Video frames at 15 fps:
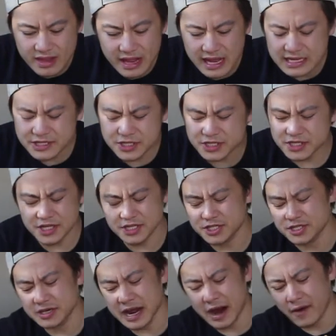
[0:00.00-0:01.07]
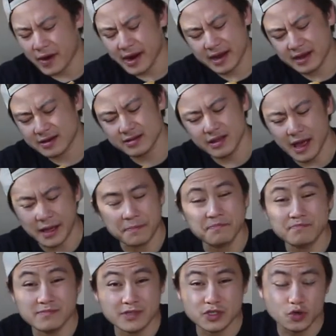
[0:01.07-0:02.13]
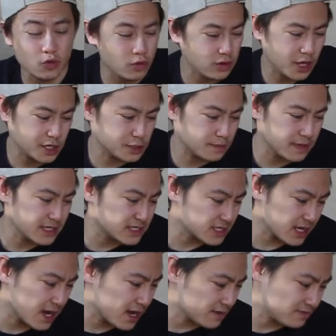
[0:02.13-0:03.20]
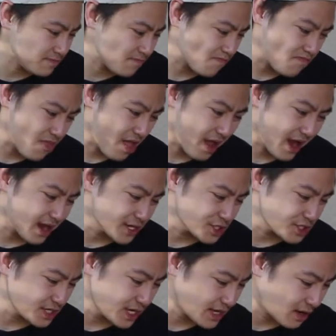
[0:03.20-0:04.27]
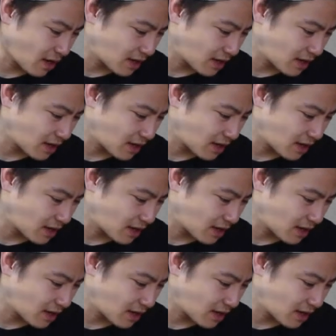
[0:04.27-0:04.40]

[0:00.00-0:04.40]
it's just a generic like school lunch pizza, kind of shit.